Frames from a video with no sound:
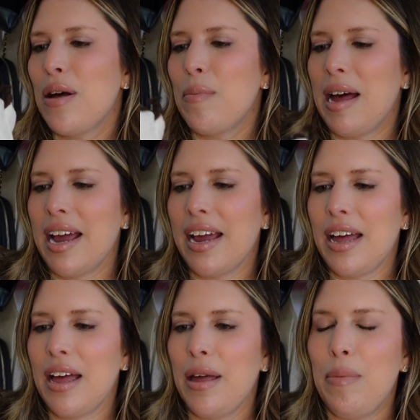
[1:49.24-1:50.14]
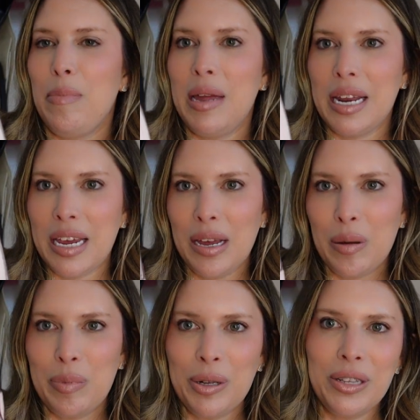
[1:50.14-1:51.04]
my mini
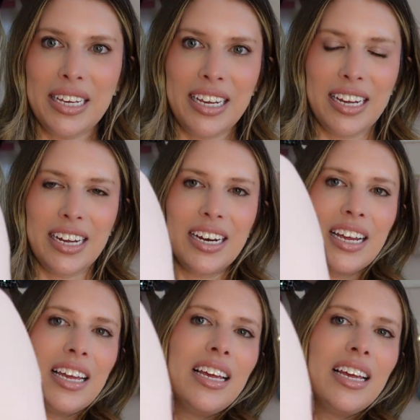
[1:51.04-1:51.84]
bolide